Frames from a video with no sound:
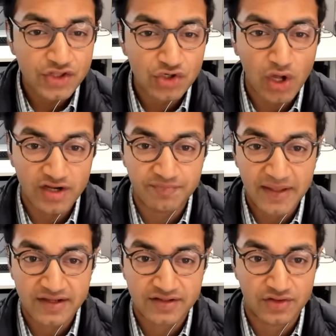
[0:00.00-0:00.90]
there are a lot of
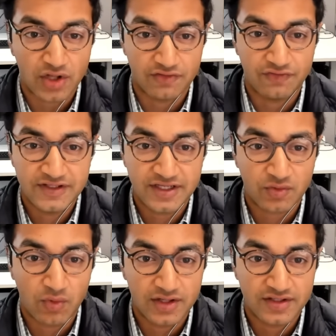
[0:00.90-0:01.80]
banks, a lot of
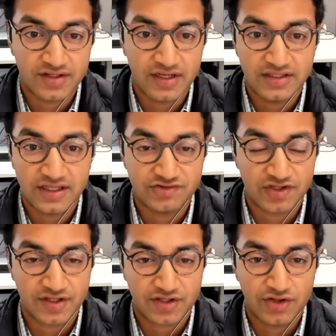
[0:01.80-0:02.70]
fintech wallets in India,
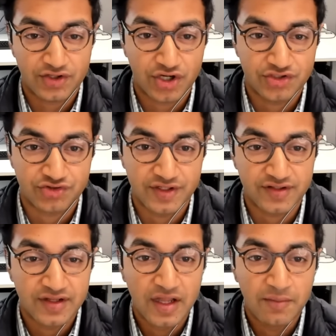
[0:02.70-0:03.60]
just like other
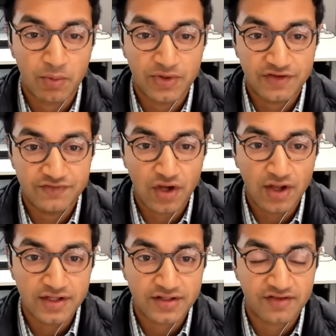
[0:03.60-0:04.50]
countries. But what they've
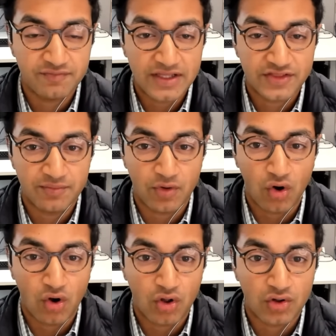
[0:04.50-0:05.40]
done is they've made them
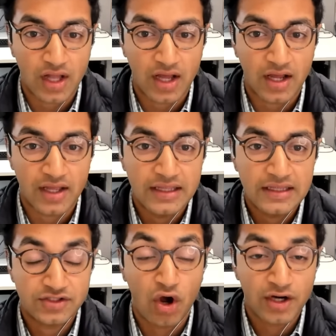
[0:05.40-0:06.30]
all uh,
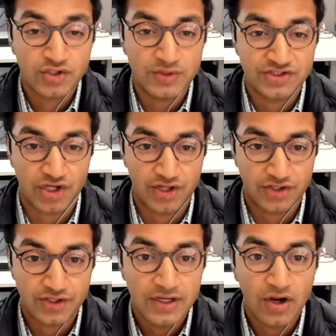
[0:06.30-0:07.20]
talk to each
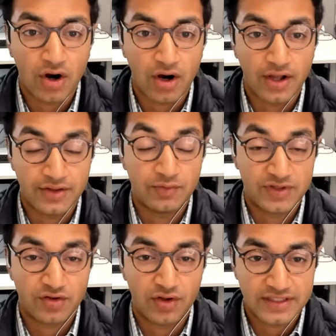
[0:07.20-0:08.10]
other. Uh,
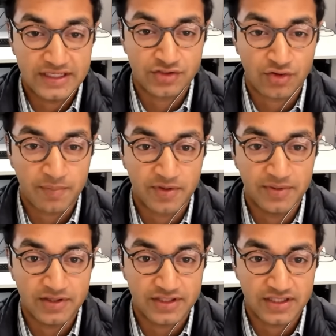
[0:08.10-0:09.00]
it's uh, called
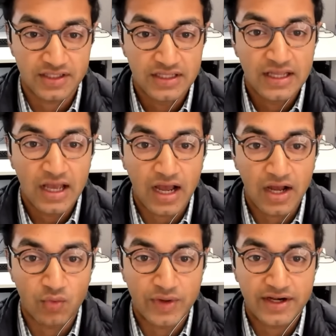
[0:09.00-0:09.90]
interoperability,
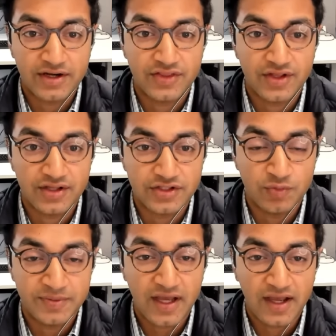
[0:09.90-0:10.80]
uh, where the
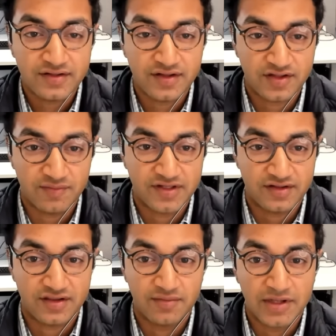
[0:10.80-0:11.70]
UPI system
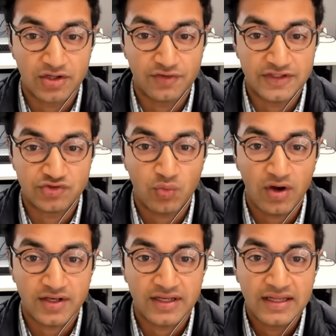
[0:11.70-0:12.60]
sits in the middle of each
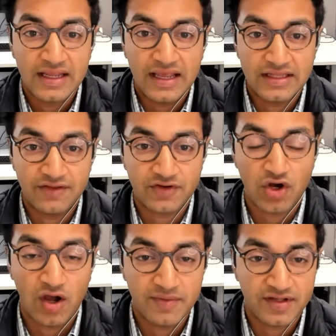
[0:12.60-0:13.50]
one, and they have a
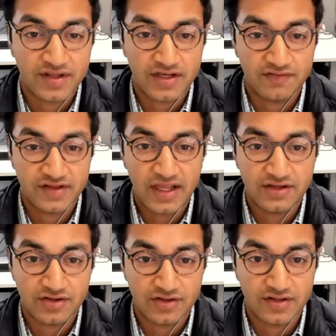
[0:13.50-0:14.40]
common set of
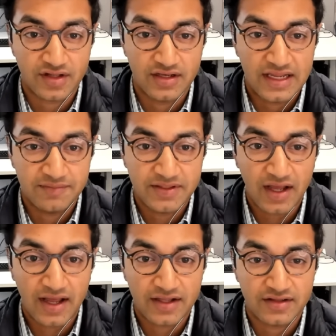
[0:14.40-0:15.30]
standards and
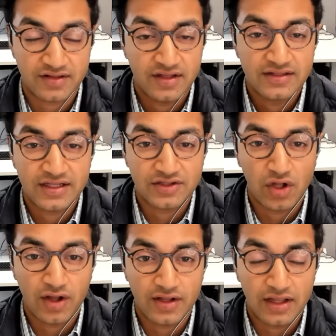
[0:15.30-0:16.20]
APIs that
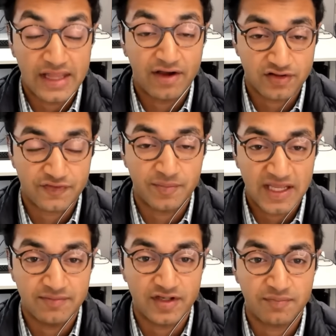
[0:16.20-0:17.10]
allow, allows for
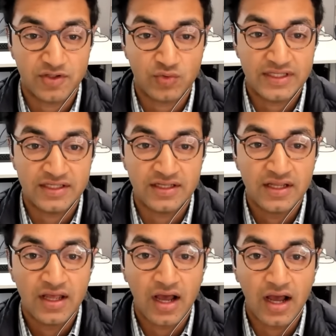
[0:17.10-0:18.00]
payments between
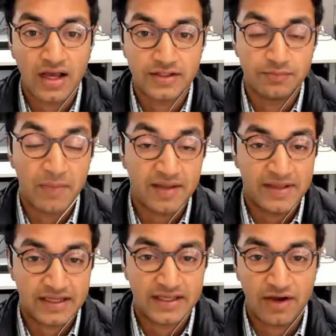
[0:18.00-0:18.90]
uh, my
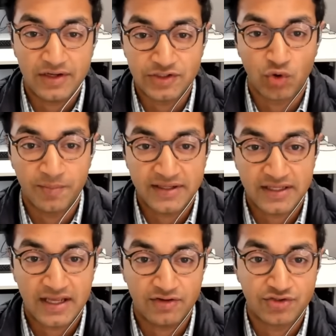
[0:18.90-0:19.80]
bank account and your
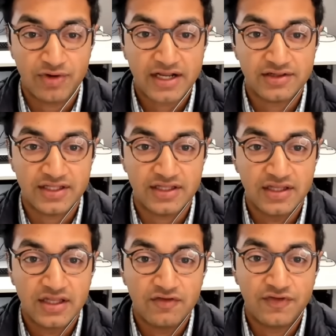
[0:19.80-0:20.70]
bank account
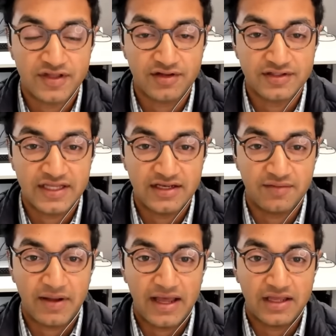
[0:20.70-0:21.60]
directly,
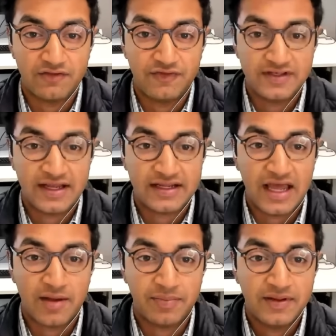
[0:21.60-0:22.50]
facilitated by a fintech
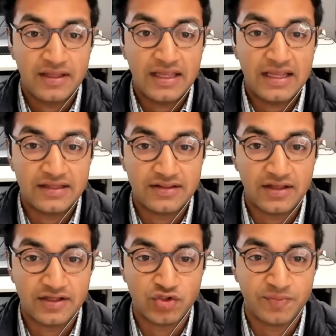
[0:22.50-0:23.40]
app in
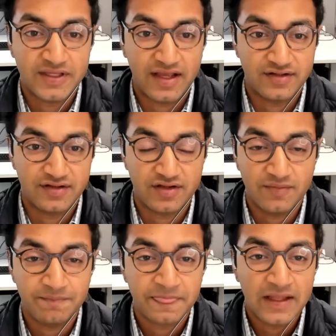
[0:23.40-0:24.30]
the UPI
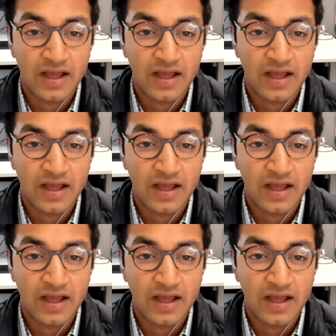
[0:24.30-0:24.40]
system.